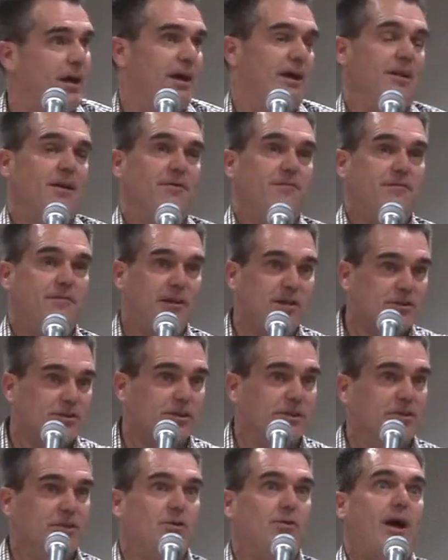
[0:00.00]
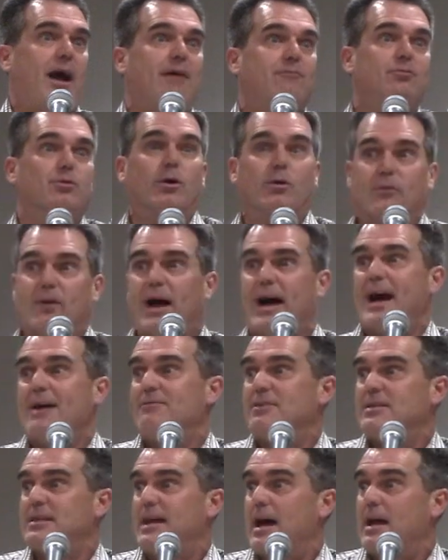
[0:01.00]
And eventually, you have to
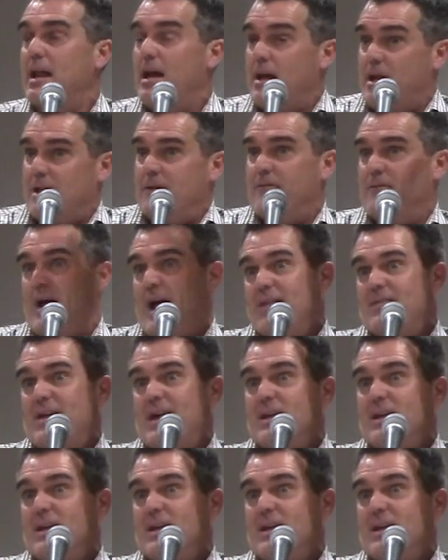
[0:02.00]
arrive at